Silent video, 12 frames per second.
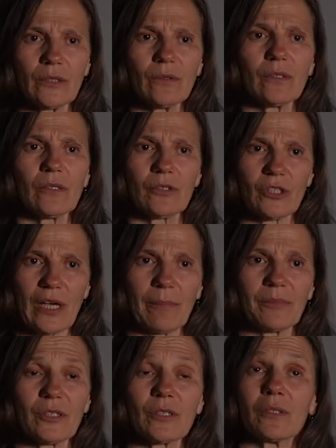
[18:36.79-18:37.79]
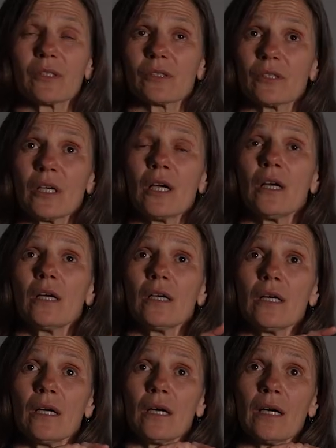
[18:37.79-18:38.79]
those chapters, because
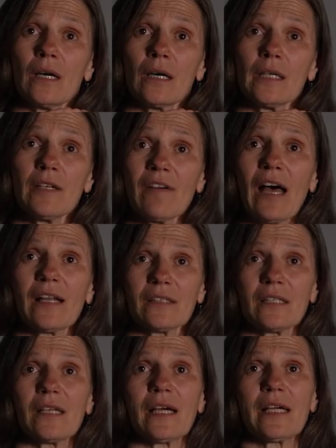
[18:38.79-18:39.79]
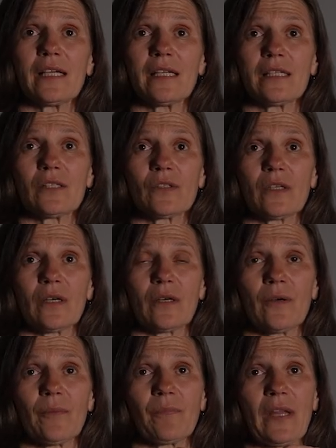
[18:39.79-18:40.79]
Eva Antila is
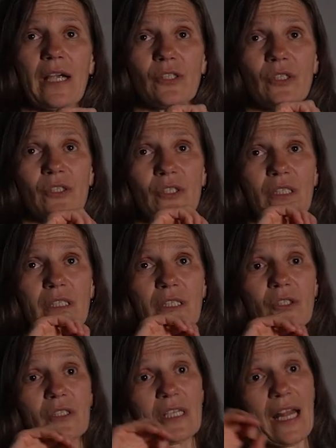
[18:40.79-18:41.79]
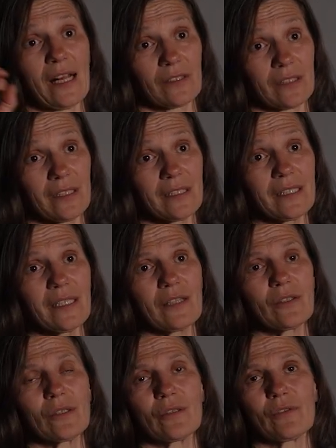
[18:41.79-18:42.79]
actually, she teaches in Helsinki
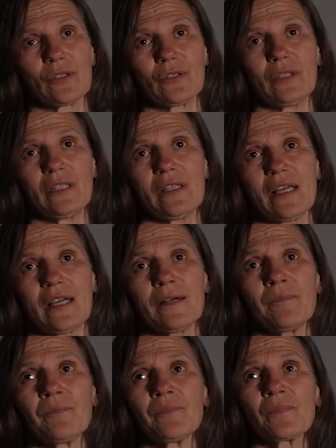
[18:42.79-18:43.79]
at the university there,